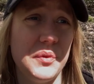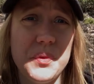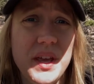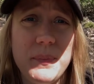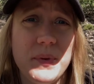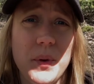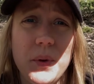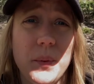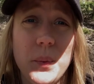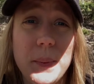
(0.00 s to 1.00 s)
rape
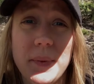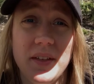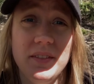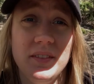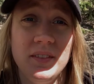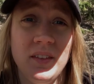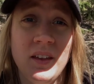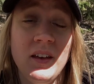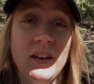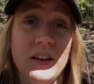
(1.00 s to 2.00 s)
women.
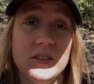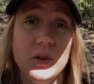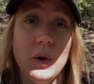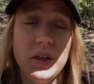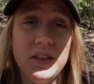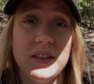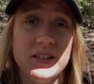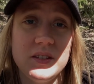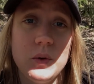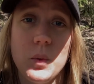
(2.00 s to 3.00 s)
So I think
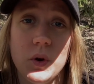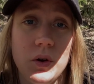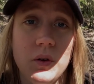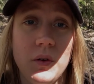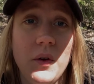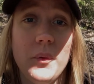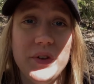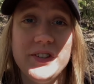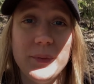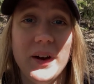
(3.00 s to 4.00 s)
that's one
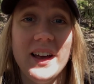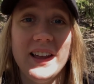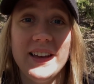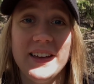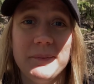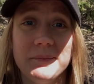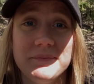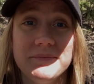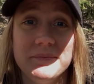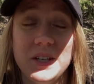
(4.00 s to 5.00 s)
reason why I like him,
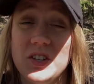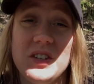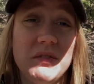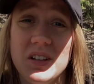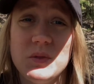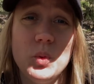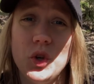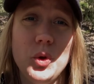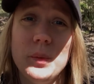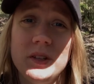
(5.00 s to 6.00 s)
because he feels more
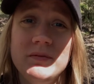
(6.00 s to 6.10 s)
human.